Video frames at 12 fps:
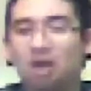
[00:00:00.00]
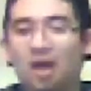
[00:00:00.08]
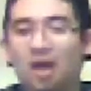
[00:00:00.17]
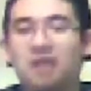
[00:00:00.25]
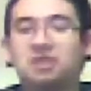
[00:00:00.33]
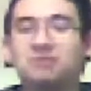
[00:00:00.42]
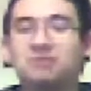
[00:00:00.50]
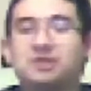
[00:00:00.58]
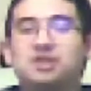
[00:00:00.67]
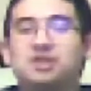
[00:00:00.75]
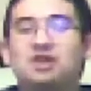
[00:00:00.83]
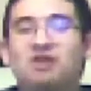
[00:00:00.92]
items
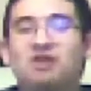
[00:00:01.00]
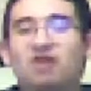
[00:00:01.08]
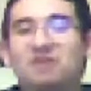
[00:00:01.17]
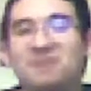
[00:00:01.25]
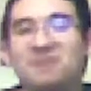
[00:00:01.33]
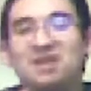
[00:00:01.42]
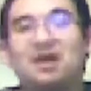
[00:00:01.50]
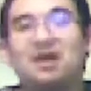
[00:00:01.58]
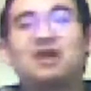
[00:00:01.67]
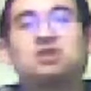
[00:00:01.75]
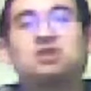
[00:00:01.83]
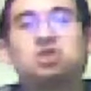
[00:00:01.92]
and stuff. I made
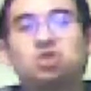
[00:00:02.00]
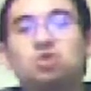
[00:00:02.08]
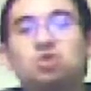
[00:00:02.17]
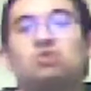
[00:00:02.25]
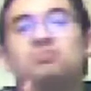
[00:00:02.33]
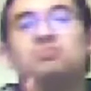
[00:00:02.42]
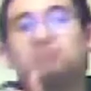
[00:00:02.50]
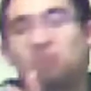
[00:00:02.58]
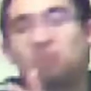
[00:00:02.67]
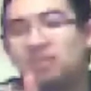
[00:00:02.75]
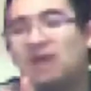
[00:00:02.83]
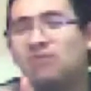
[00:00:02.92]
like two
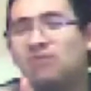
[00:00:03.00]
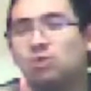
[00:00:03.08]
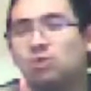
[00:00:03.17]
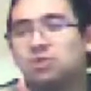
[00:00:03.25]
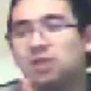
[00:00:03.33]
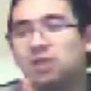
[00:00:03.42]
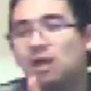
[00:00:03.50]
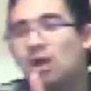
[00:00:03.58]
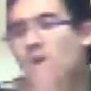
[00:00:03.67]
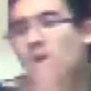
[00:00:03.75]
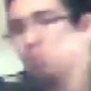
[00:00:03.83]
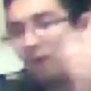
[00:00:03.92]
proper levels.
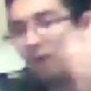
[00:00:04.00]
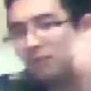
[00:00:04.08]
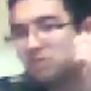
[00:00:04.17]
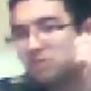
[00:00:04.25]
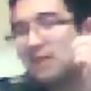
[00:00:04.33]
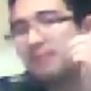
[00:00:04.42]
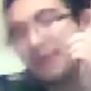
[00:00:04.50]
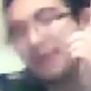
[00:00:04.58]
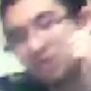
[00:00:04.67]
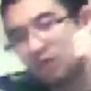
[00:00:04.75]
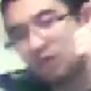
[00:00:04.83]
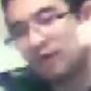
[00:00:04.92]
One was made by
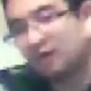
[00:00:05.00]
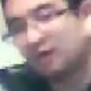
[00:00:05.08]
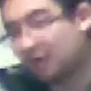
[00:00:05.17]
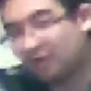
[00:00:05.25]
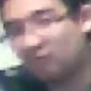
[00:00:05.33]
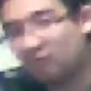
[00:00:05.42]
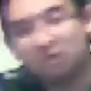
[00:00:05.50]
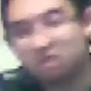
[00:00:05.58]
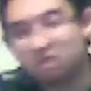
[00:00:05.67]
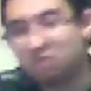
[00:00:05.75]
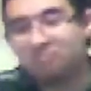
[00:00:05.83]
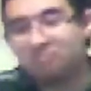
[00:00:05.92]
Joey and another was
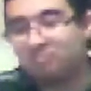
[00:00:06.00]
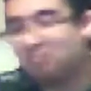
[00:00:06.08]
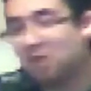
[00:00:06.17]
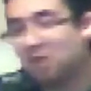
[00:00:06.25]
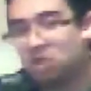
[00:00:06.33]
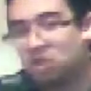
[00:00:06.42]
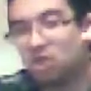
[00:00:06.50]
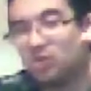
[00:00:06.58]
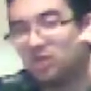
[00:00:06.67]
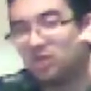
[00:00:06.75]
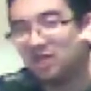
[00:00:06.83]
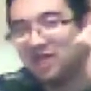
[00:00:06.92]
just a
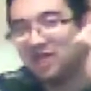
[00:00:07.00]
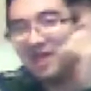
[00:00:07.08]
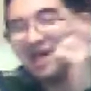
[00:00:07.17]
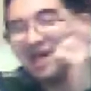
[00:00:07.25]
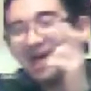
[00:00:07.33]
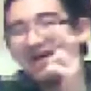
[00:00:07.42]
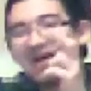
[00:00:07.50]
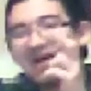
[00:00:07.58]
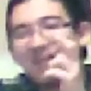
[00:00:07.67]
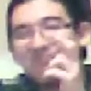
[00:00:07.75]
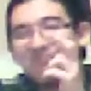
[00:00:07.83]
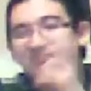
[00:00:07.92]
joke.
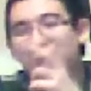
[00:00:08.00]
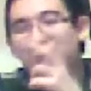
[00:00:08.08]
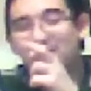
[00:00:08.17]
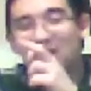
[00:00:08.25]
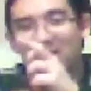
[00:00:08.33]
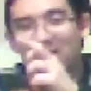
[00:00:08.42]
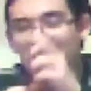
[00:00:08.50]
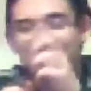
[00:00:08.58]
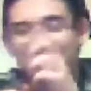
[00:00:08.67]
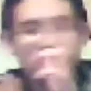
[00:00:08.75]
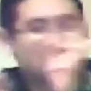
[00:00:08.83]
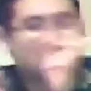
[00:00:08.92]
Um,
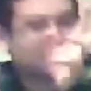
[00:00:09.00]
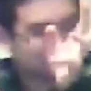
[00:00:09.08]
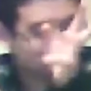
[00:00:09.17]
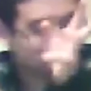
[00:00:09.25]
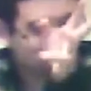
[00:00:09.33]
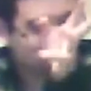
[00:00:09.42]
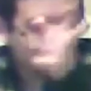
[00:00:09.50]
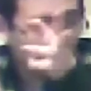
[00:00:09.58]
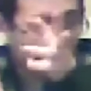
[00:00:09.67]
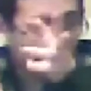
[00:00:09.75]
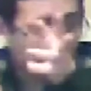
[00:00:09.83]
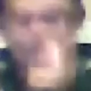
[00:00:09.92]
I'll
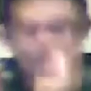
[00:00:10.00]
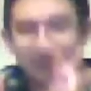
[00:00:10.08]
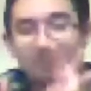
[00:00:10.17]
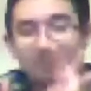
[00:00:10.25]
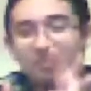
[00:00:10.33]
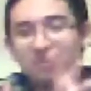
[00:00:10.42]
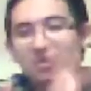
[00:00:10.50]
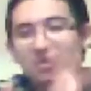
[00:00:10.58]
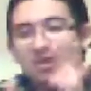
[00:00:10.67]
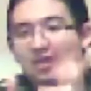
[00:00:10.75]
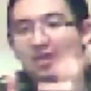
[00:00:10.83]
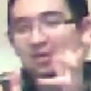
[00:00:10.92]
probably put
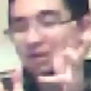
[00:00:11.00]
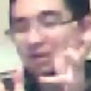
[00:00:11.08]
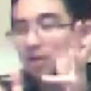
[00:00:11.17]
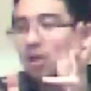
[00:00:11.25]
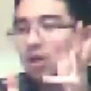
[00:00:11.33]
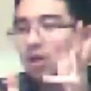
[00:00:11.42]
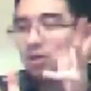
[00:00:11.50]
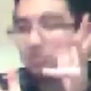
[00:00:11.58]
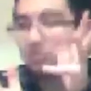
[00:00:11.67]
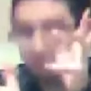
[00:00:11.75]
the uh,